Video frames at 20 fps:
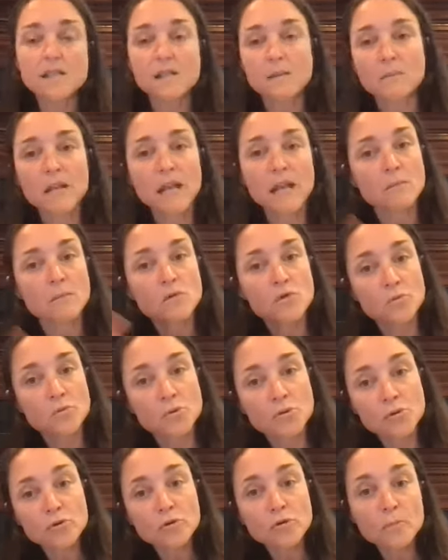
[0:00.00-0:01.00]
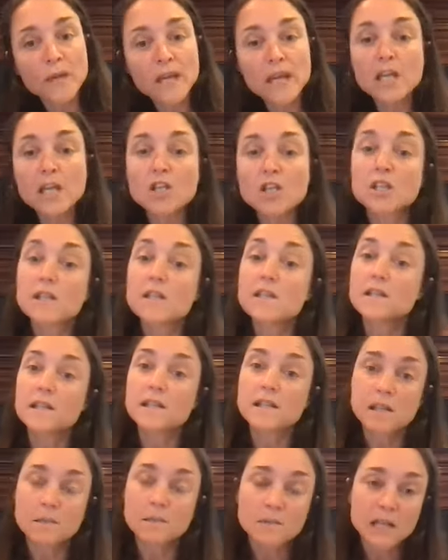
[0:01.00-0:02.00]
sometimes through journal pages
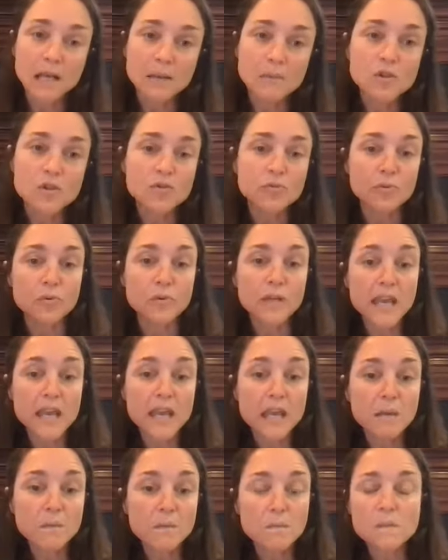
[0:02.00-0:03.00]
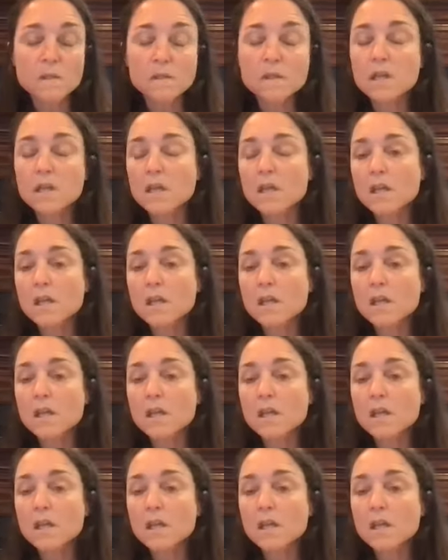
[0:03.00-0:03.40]
and sometimes through games,